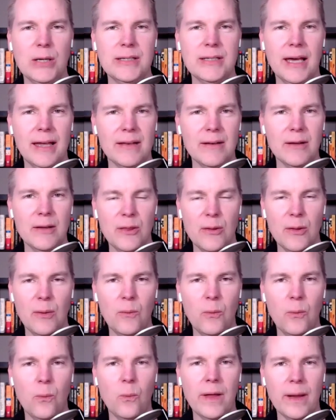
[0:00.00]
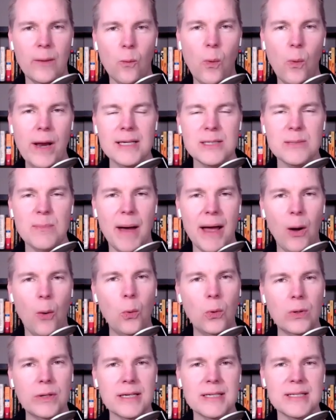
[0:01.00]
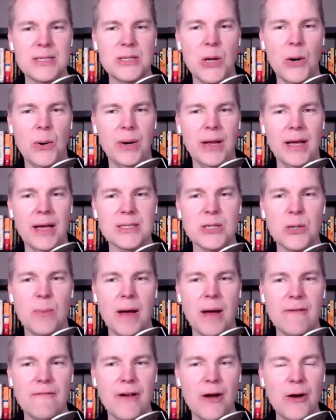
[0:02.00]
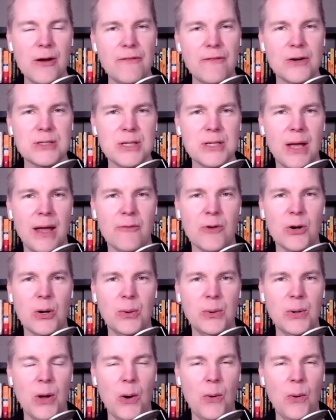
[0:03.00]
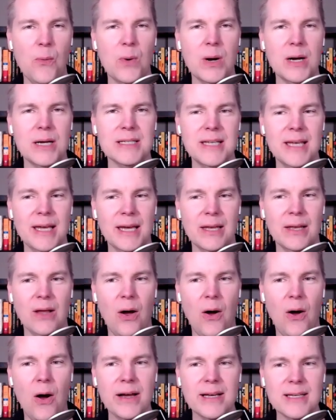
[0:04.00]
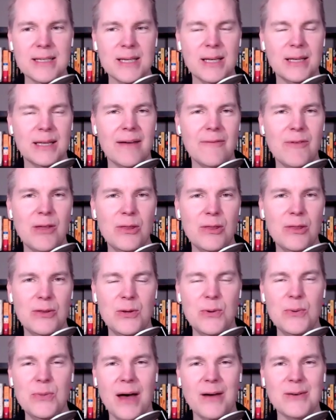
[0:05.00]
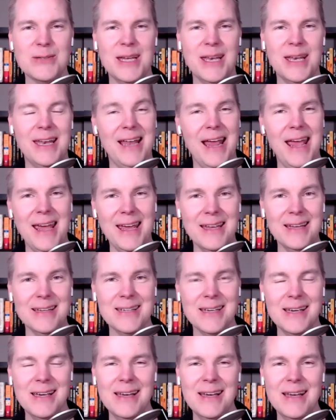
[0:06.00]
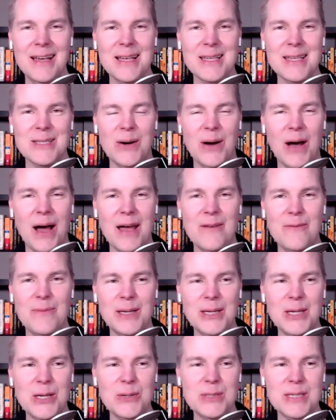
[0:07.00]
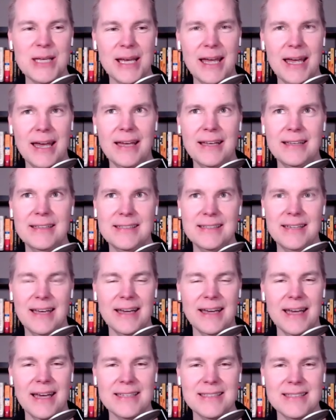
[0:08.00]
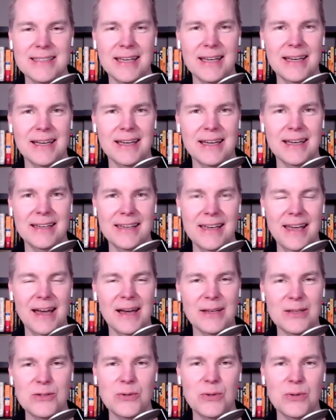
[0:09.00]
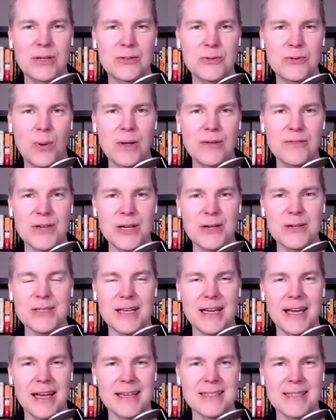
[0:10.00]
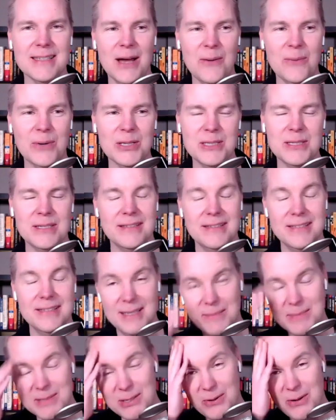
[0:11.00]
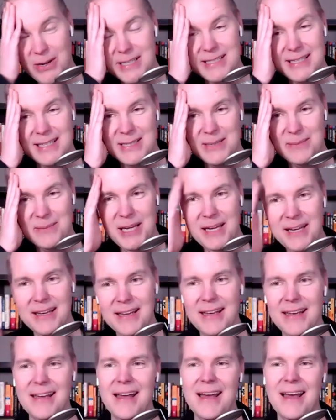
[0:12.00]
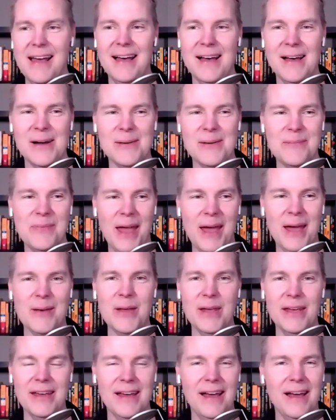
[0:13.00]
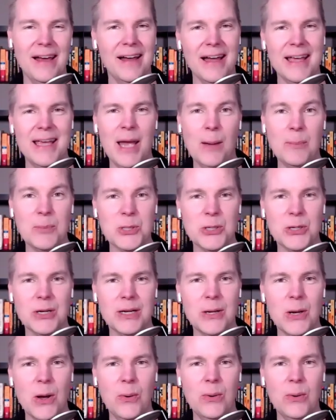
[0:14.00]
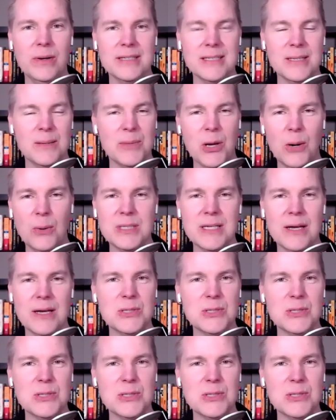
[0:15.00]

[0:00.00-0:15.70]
at what is my oldest note. And so my very first Evernote note was in August 11th, 2008. So I've been using it, I guess, 12 years, I guess now, which seems crazy to me. I captured some notes. I was